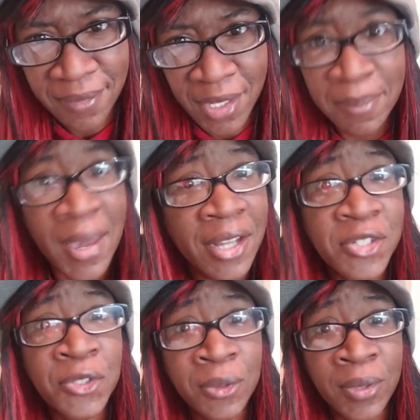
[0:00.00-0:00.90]
back
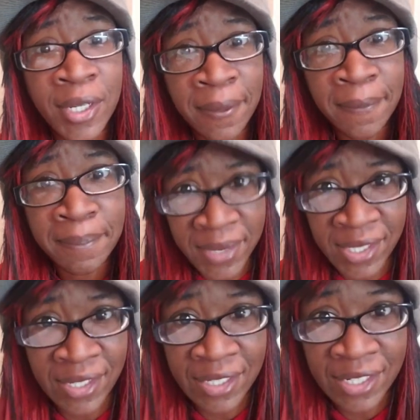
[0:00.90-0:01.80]
to
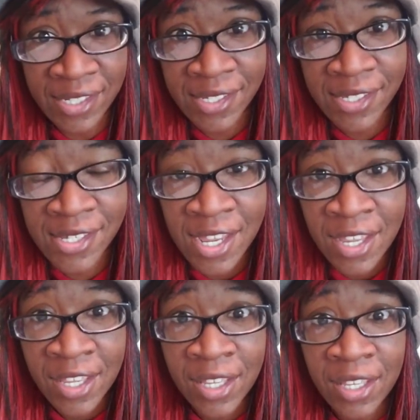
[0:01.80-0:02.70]
beingness
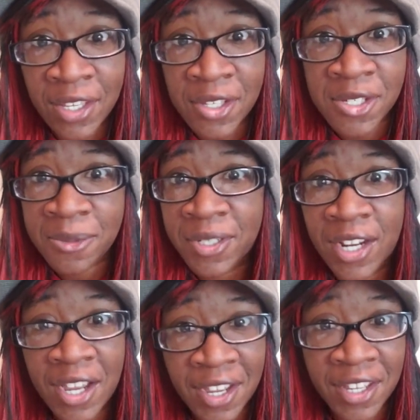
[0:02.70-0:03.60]
is what
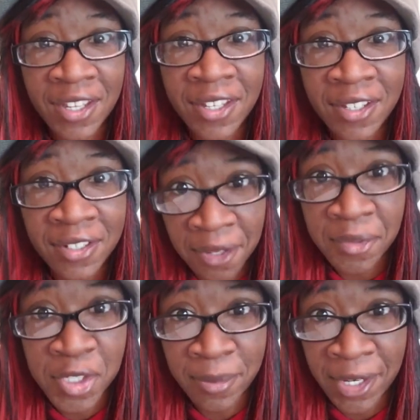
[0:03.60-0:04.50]
I
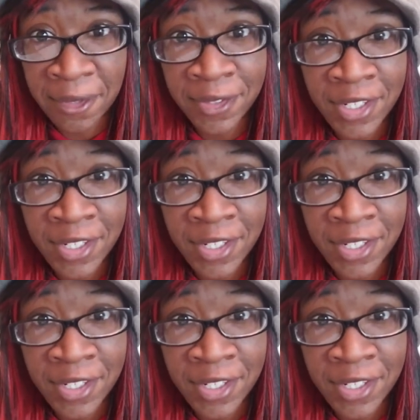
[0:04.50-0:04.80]
coach about.